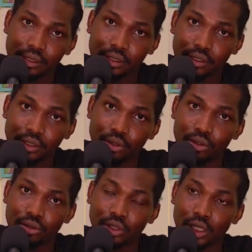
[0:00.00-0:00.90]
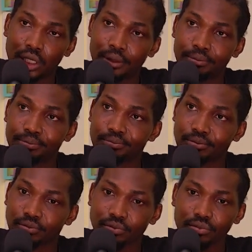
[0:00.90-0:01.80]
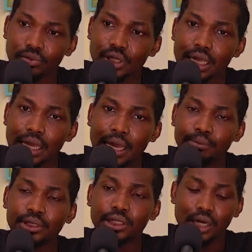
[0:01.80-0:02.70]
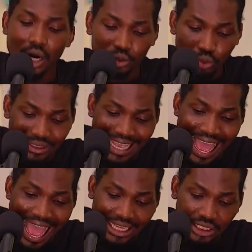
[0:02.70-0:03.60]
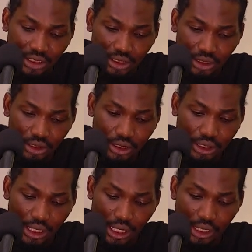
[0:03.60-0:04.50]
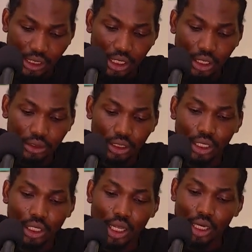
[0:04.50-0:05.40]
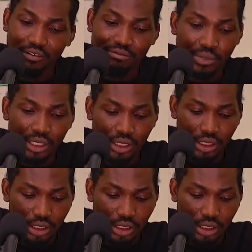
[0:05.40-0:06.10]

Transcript: You know, um, MT Gox was hacked and they lost a lot of money.